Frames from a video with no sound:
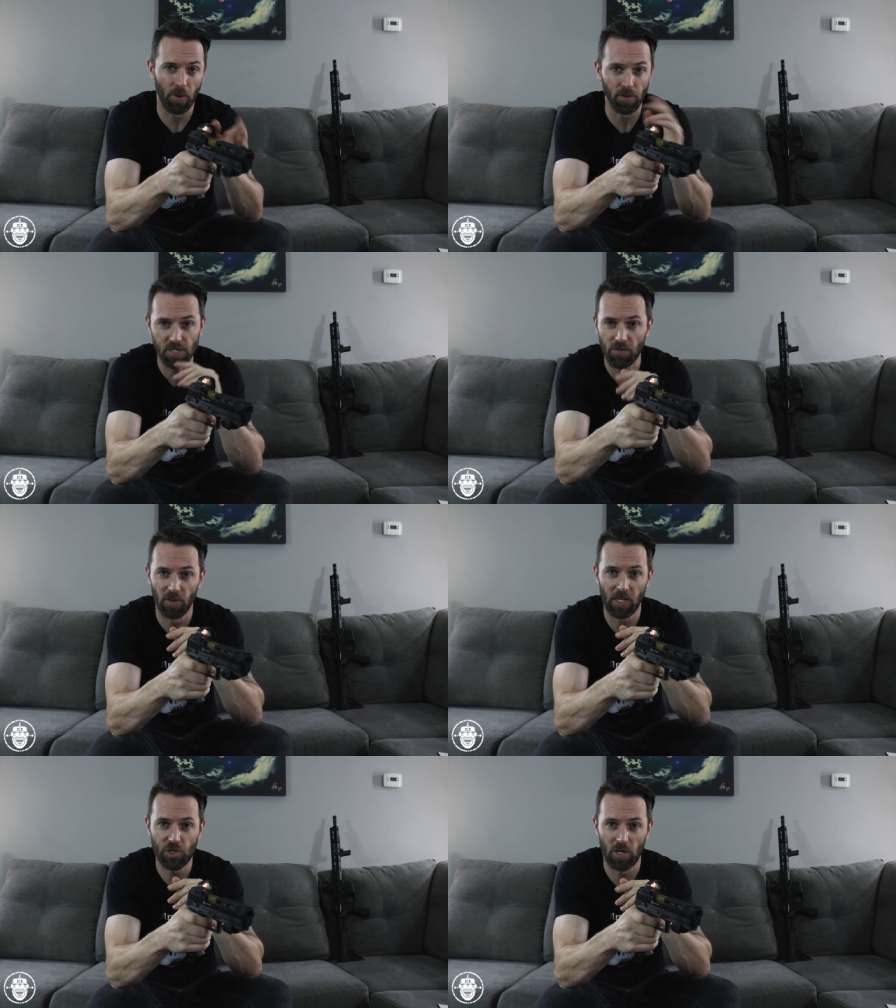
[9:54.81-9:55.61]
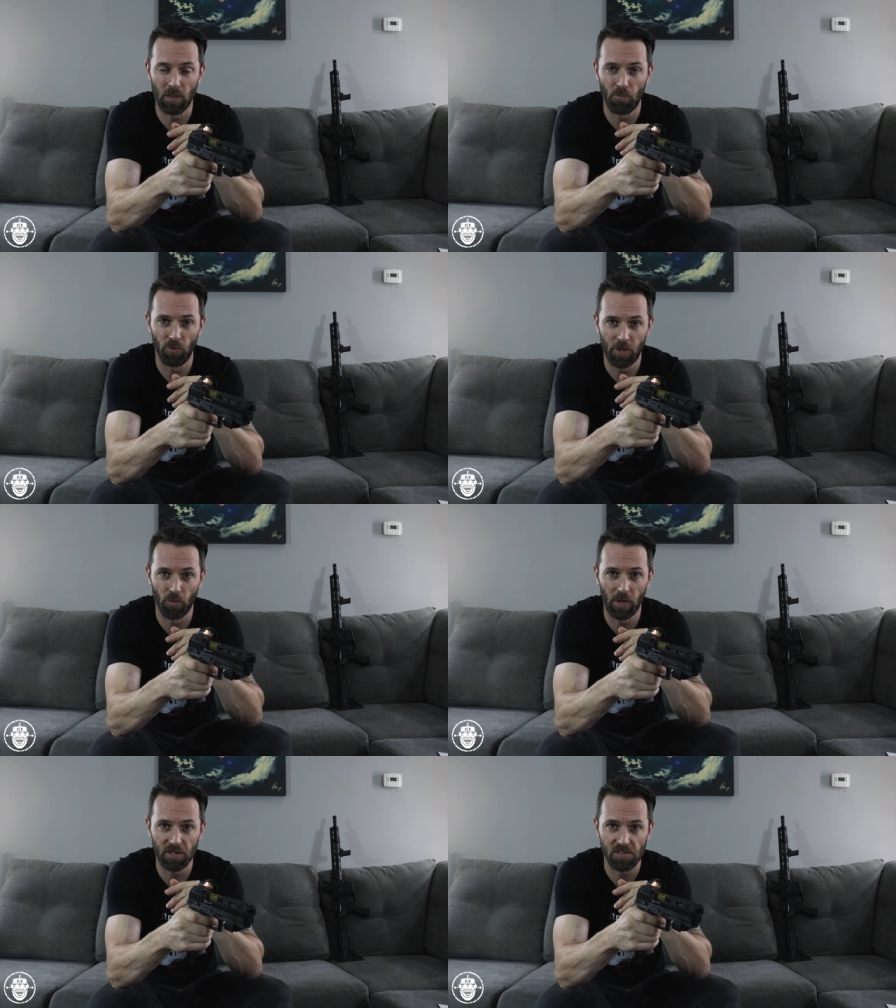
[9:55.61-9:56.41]
post in relation to the, to
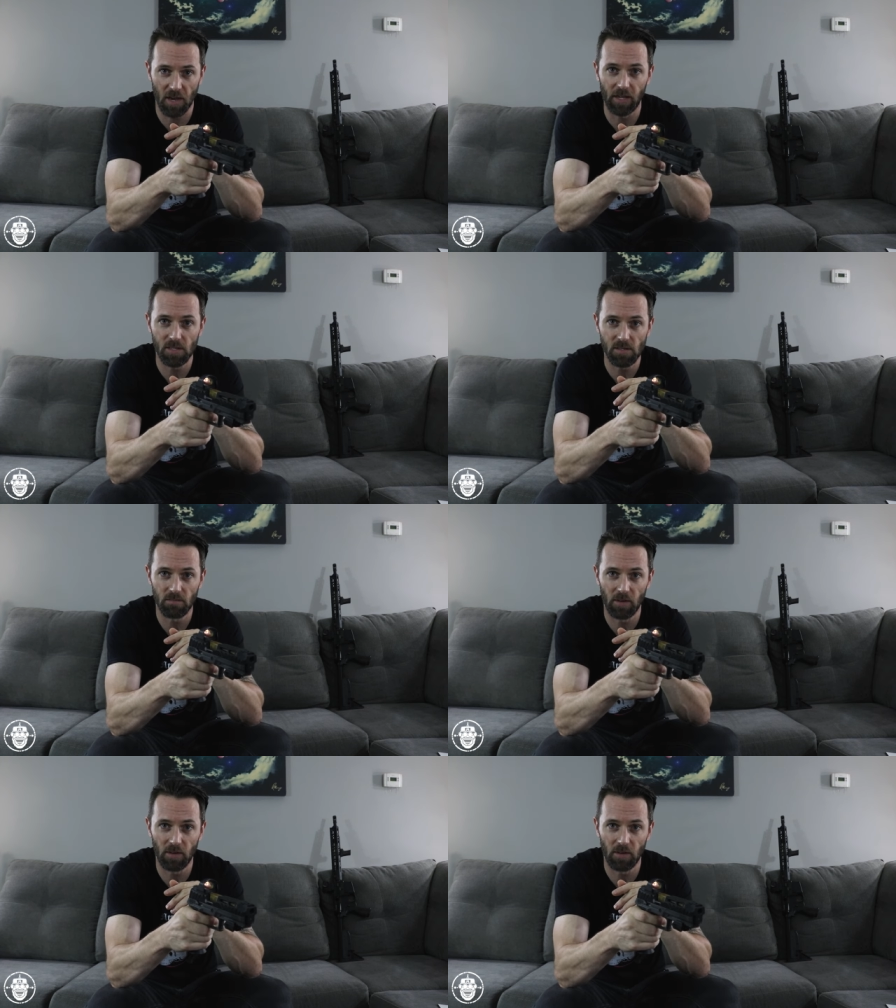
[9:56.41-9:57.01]
rear sights,